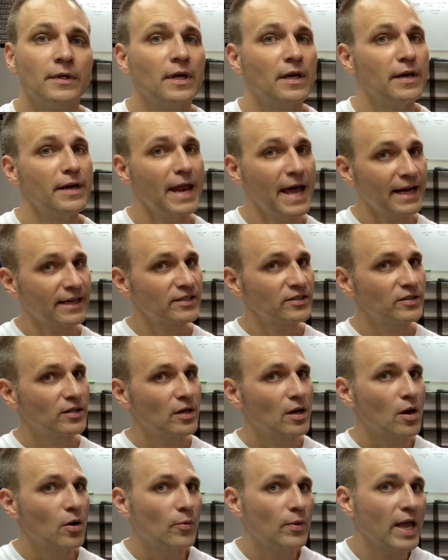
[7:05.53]
Next,
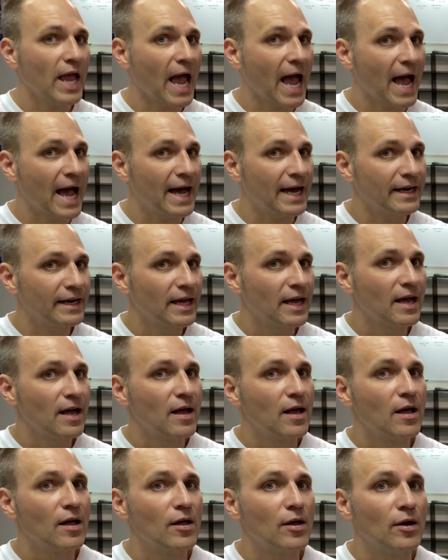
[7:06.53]
we had
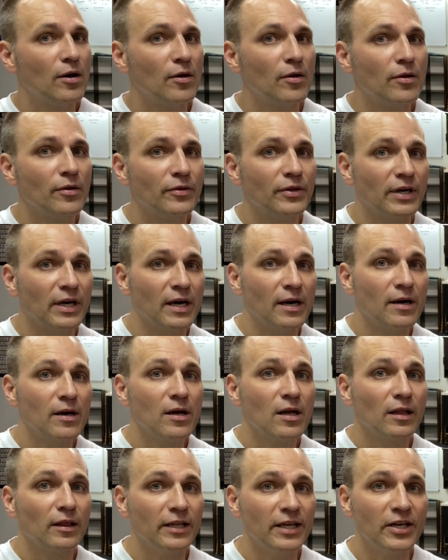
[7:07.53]
the
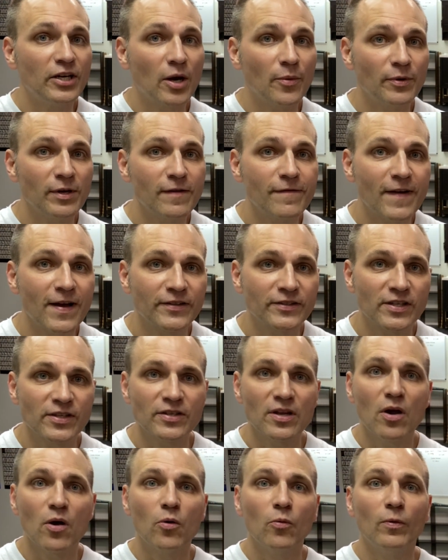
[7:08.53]
lead arm defenses
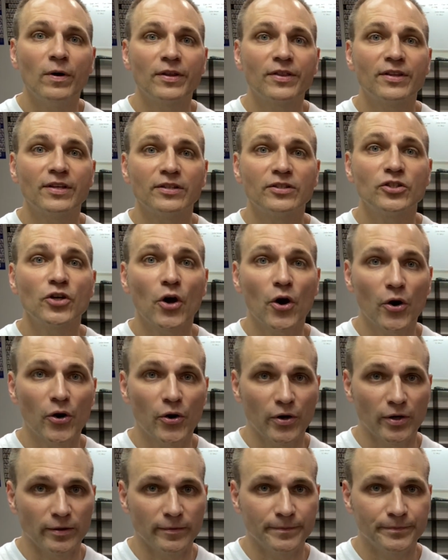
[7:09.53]
with the
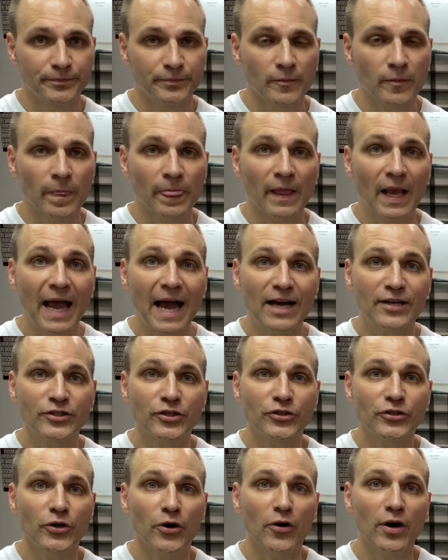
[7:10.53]
turn. As you're
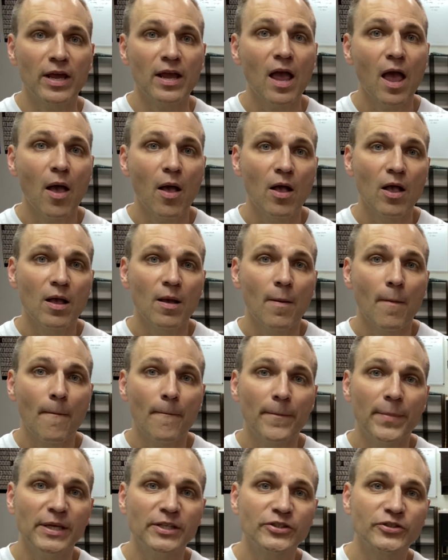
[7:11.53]
turning,
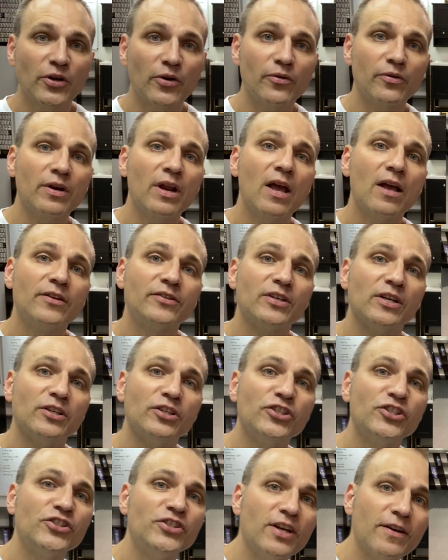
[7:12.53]
be certain to
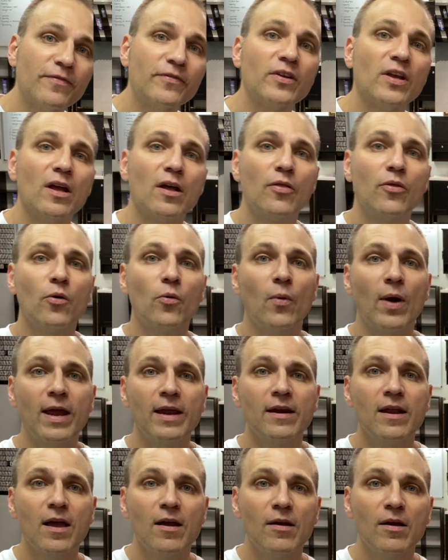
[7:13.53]
shift the weight